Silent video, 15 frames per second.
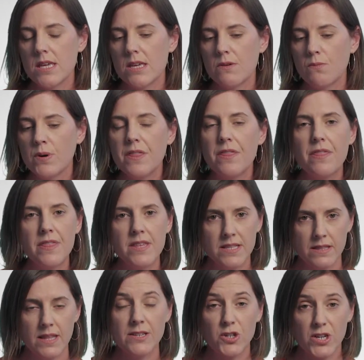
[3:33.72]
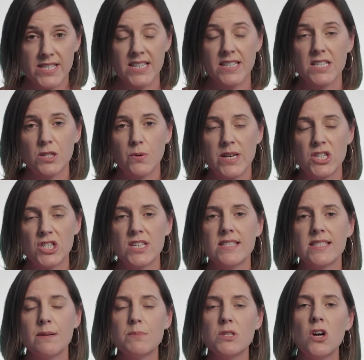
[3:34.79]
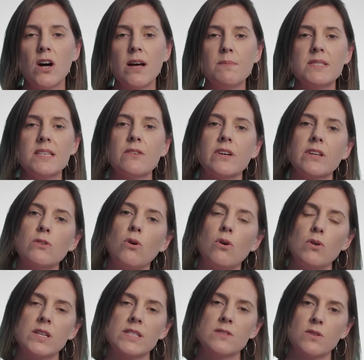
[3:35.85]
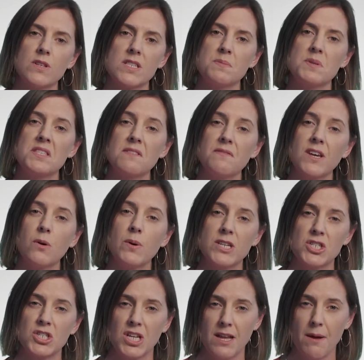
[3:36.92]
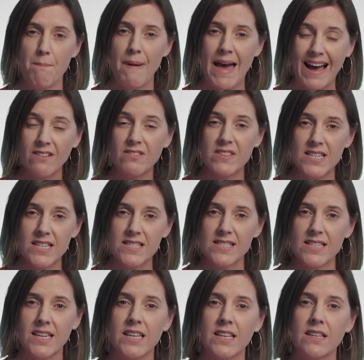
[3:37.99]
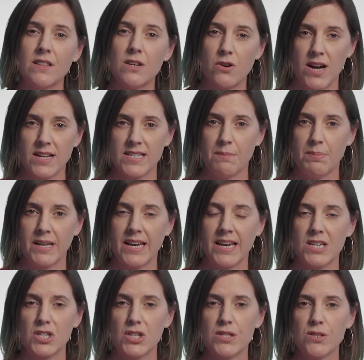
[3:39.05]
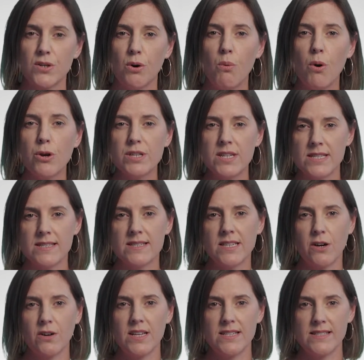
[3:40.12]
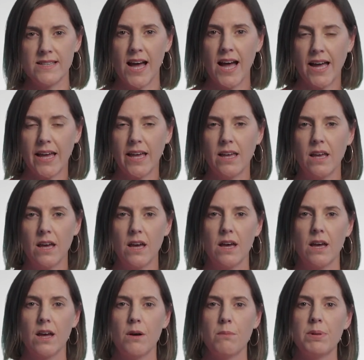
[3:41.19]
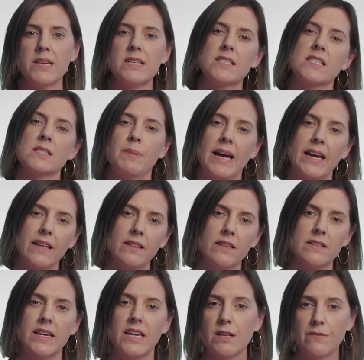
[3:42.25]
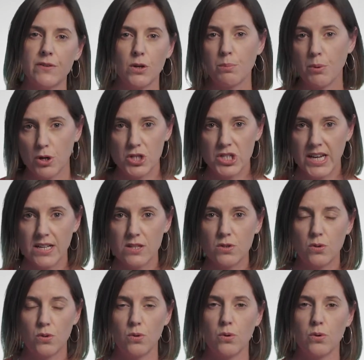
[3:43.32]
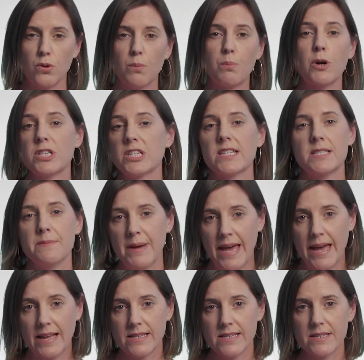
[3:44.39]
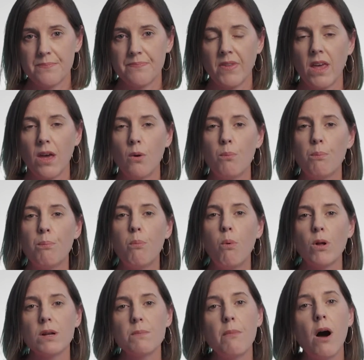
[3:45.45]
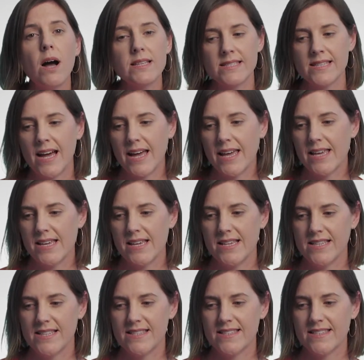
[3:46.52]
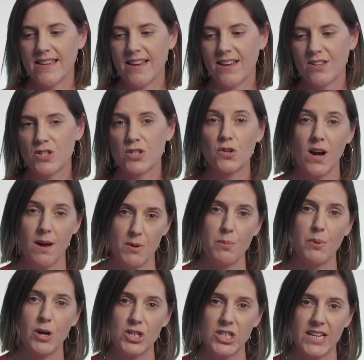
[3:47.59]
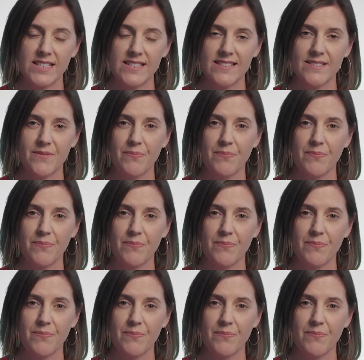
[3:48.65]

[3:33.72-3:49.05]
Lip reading: With addressing this question, sometimes there is not a specific question about this in the grant application. So it won't necessarily say, please explain the need for your project or your project demand. What it might say is, describe your project